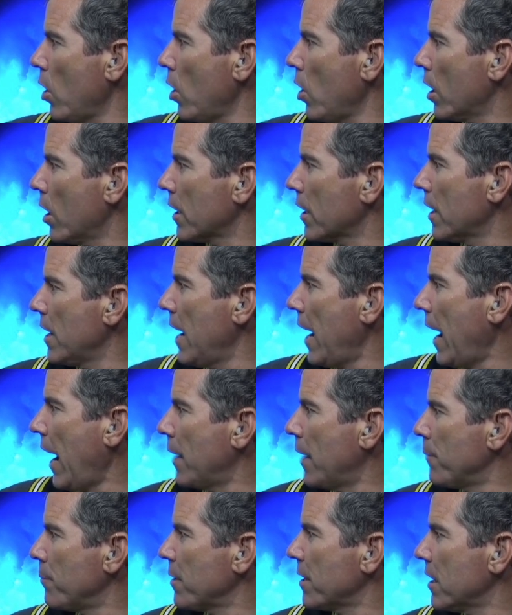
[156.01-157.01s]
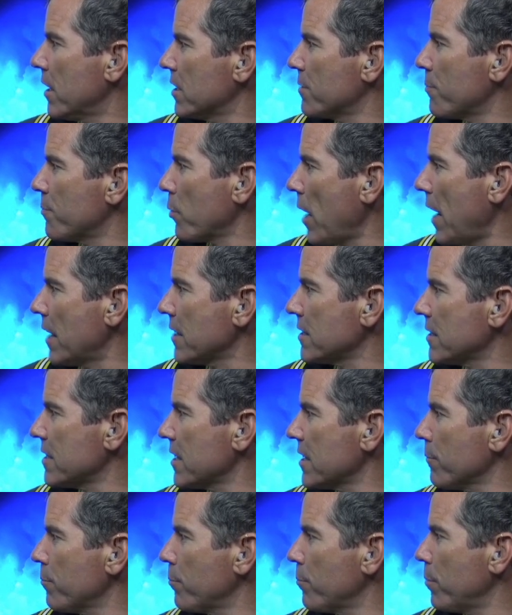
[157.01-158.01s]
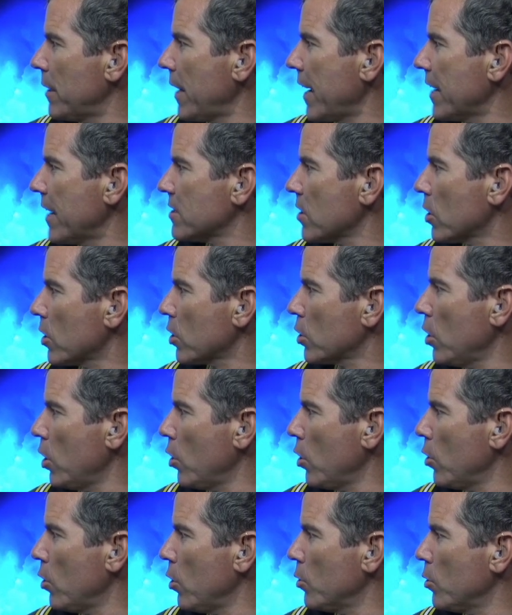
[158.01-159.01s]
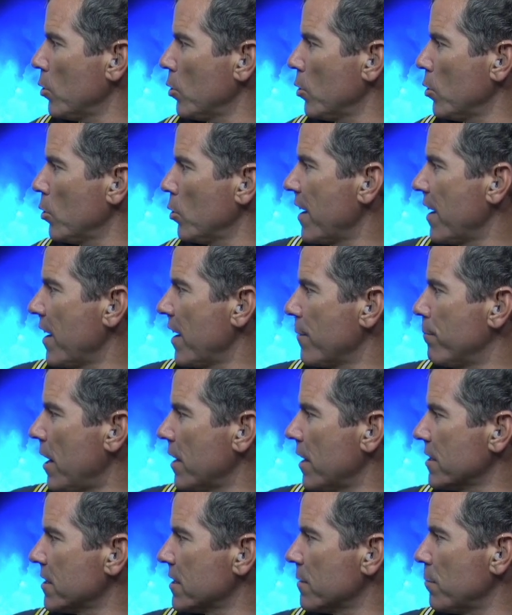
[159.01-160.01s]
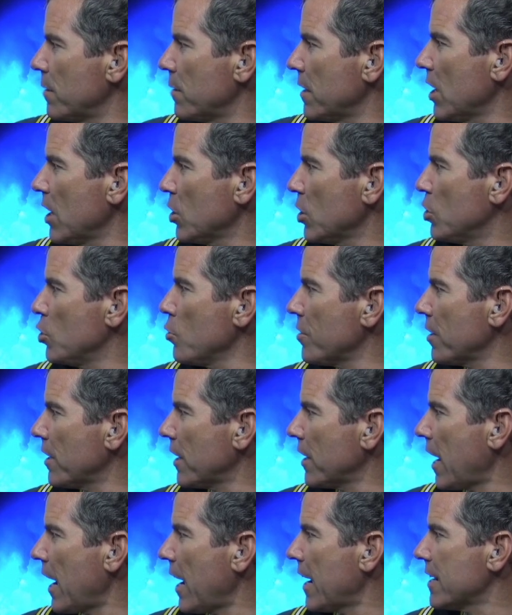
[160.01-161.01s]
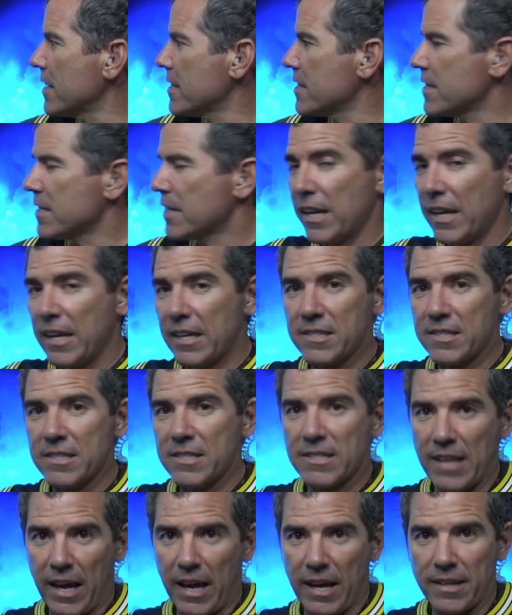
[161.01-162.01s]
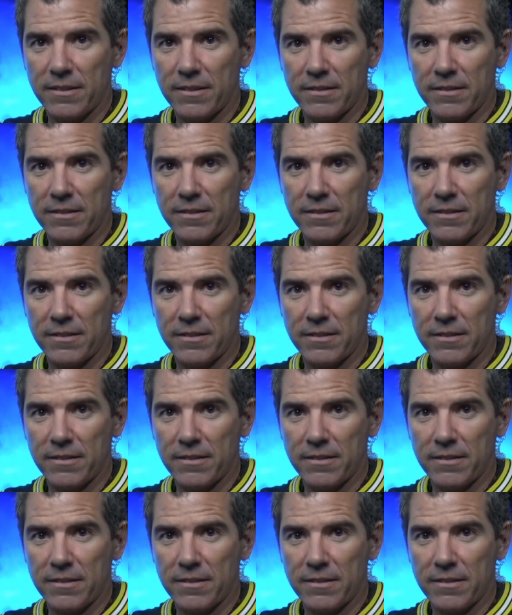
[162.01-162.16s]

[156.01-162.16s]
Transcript: And because processing plants are closed, they must be euthanized instead.